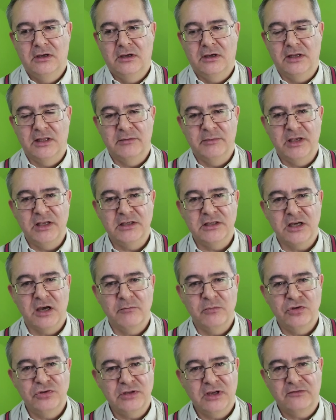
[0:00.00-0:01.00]
and in the
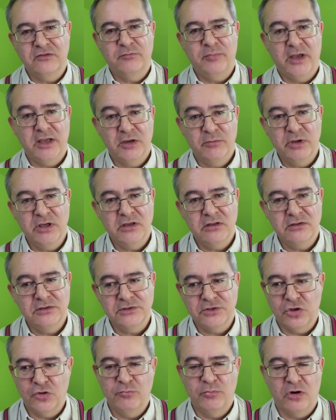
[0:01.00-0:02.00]
meantime you still have to pay your bills,
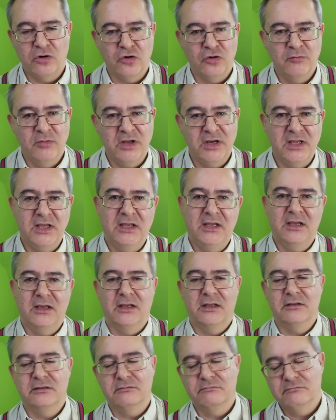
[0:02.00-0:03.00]
so you borrow money,
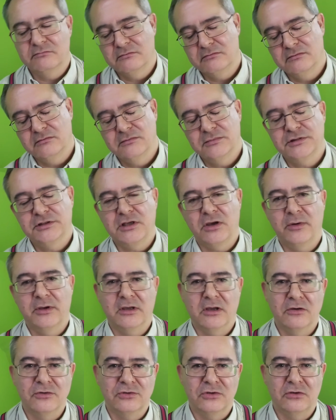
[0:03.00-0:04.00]
and so
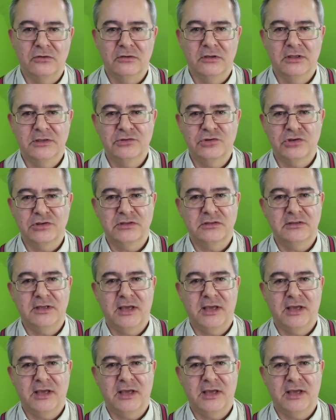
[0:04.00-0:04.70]
it goes on. It's just